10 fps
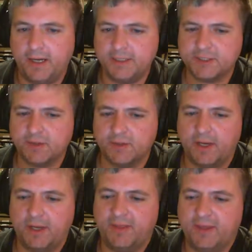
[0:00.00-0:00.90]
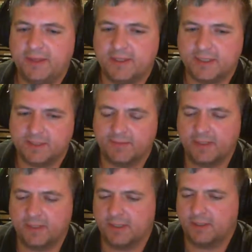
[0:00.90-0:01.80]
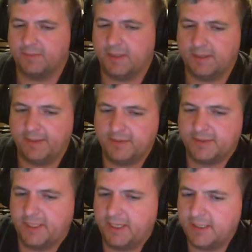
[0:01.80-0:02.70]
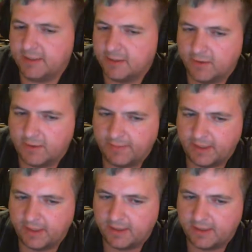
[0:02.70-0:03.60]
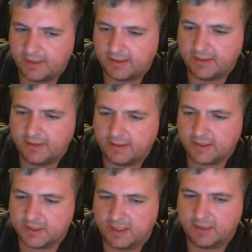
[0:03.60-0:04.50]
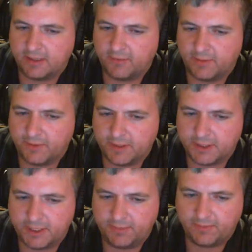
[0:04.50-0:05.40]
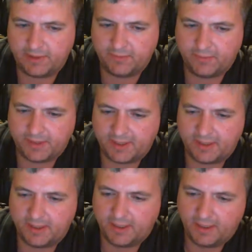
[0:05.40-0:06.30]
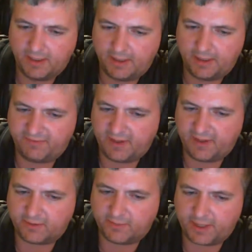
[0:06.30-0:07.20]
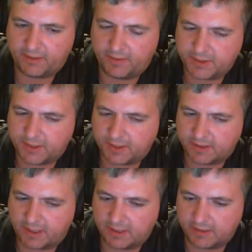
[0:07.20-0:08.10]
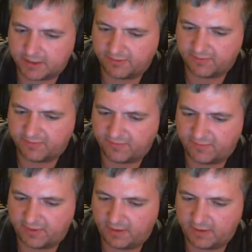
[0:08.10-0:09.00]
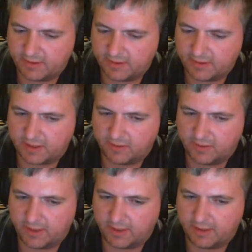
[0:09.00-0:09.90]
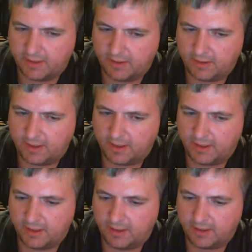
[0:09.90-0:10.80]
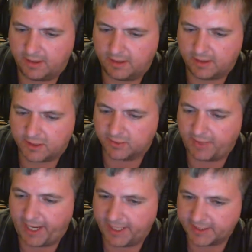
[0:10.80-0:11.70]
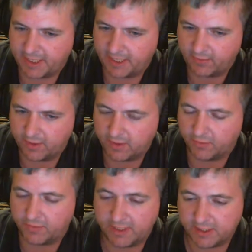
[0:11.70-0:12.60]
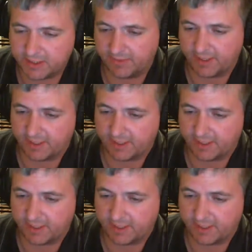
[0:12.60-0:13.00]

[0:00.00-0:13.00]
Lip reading: I just don't. I think that it's something that could become outdated, though. I mean, they get this thing, they want to put a chip in people, but then if the other biometric kinds of security can surpass that, where you don't need something